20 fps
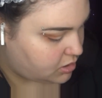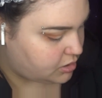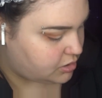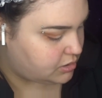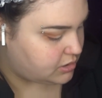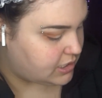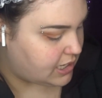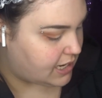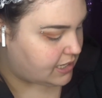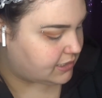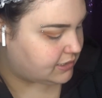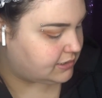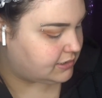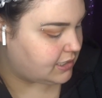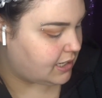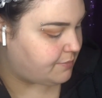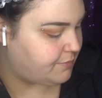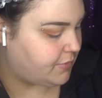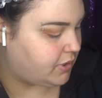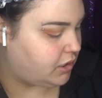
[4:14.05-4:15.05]
Next,
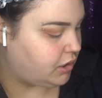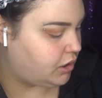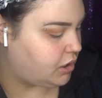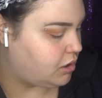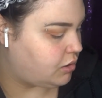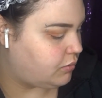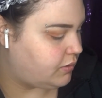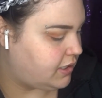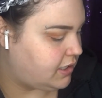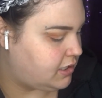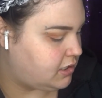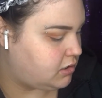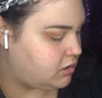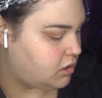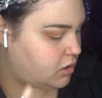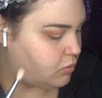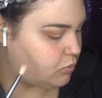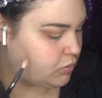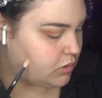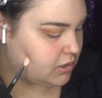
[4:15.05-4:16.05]
I'm gonna go
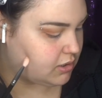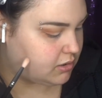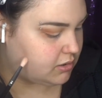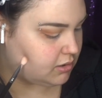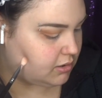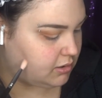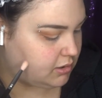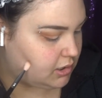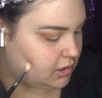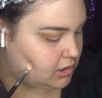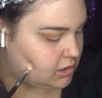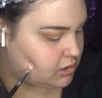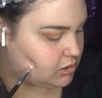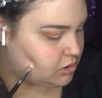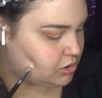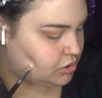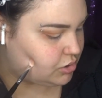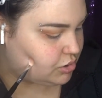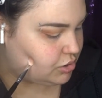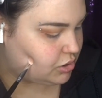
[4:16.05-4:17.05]
in with the
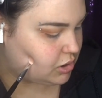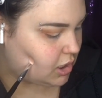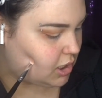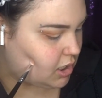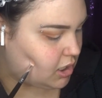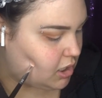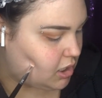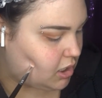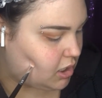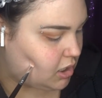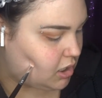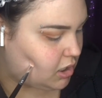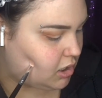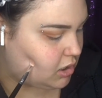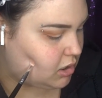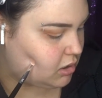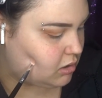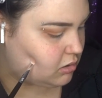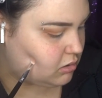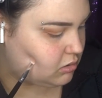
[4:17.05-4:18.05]

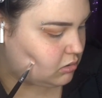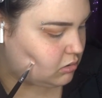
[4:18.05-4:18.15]
shade